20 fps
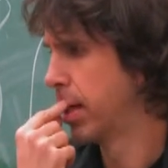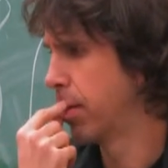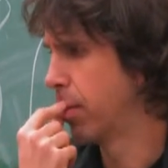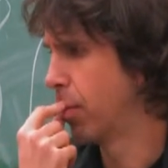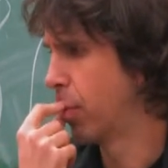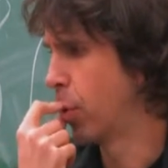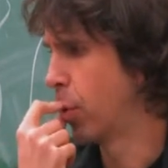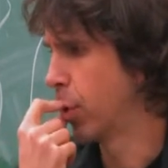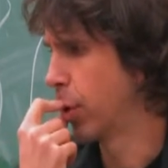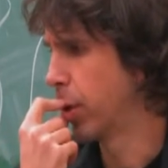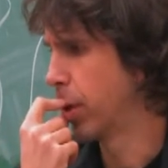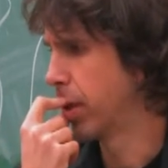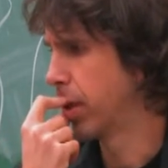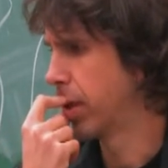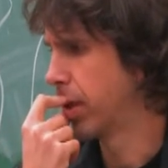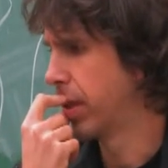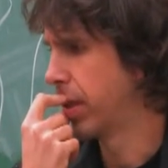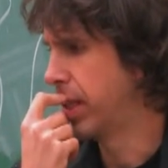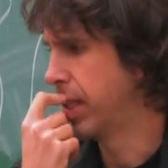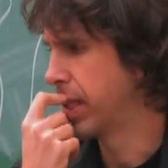were
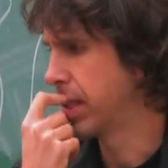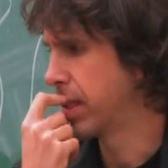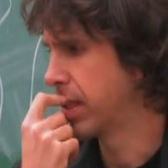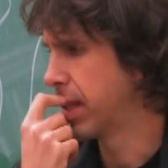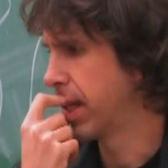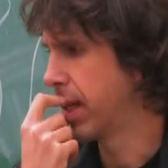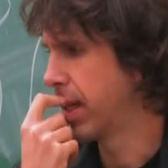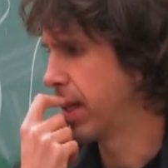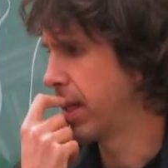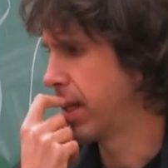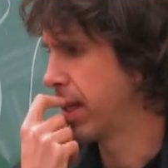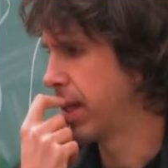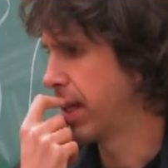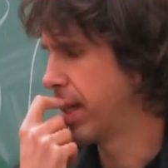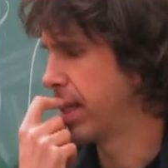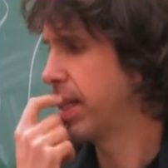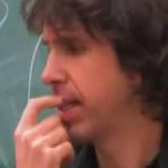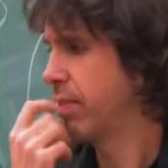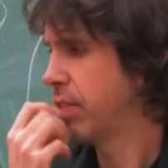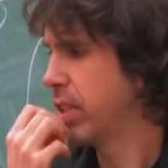these,
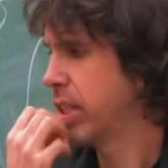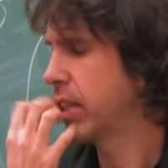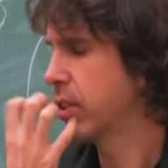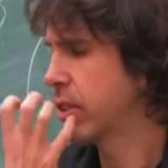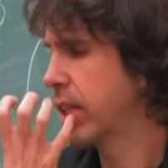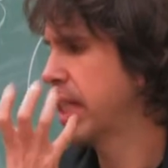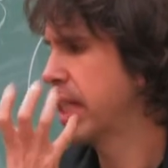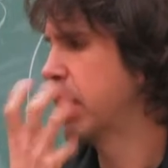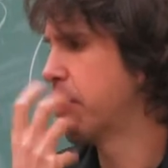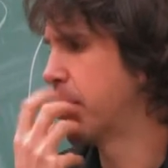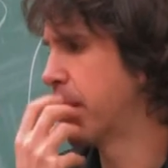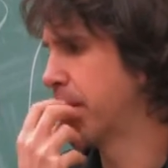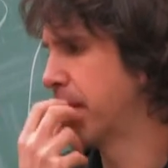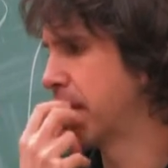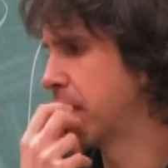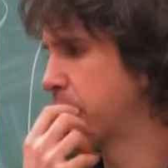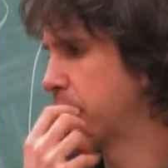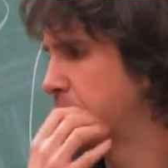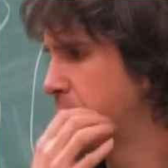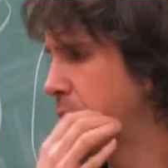and even Dick Tracy maybe
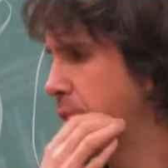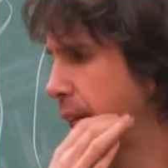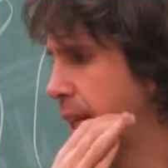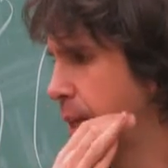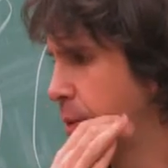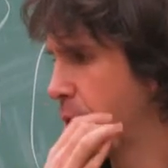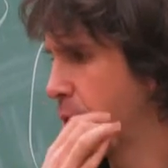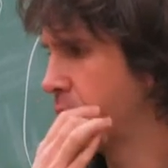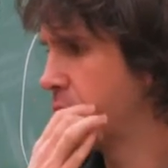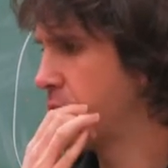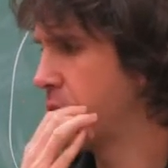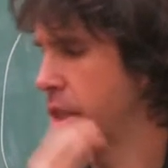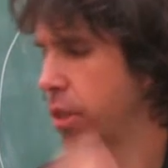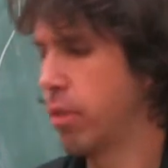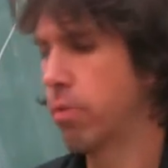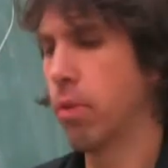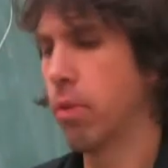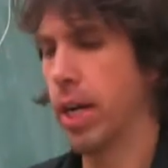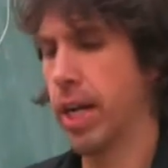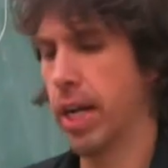to some degree, they were
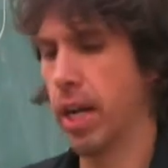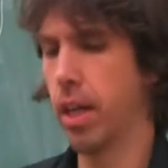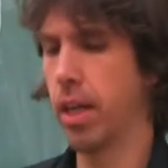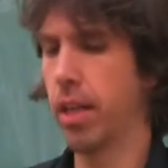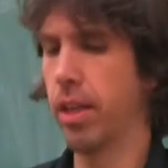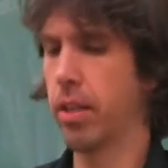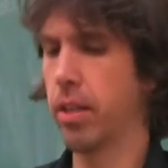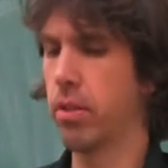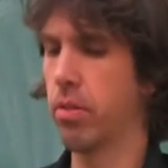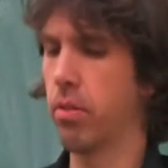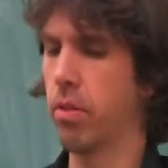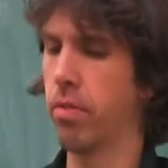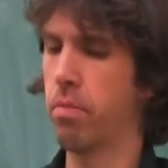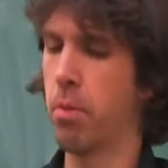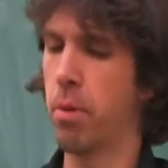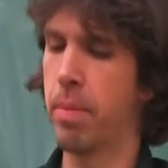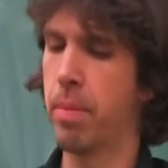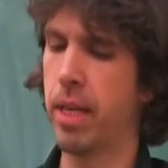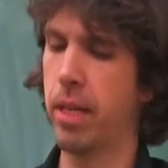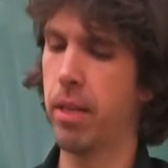still running on the sort of
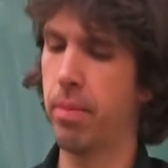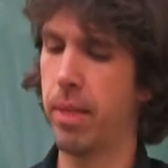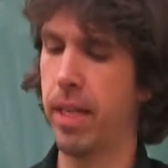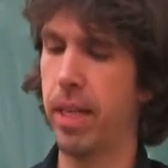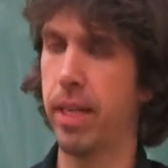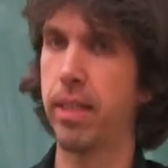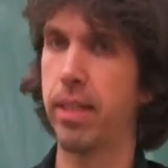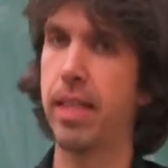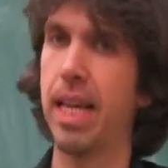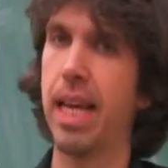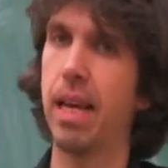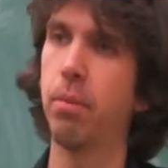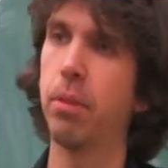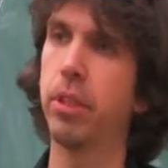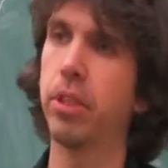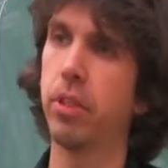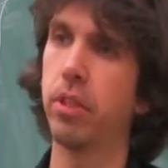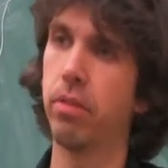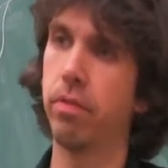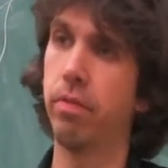momentum they had
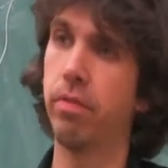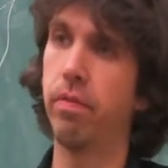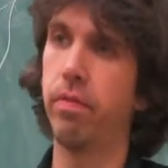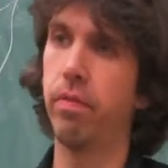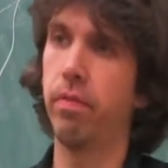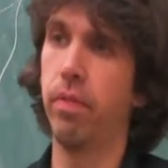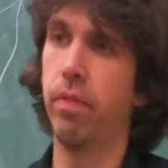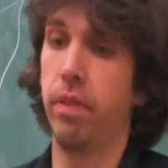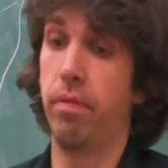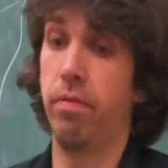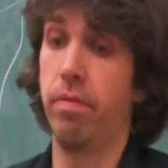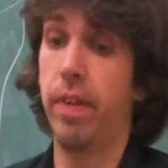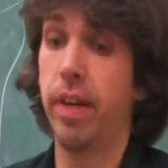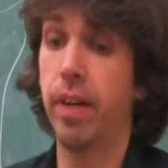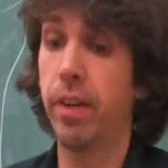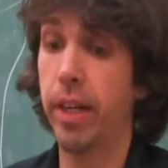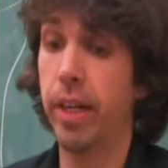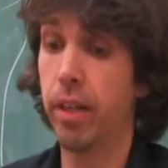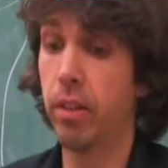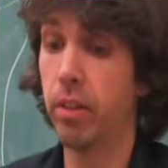established
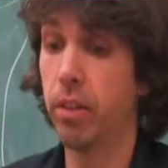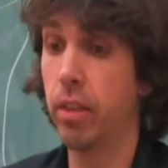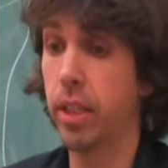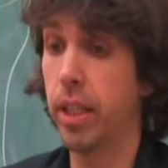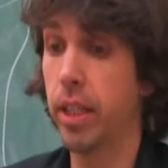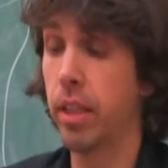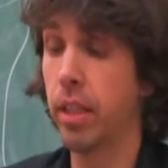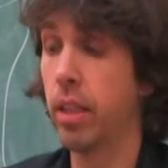very early,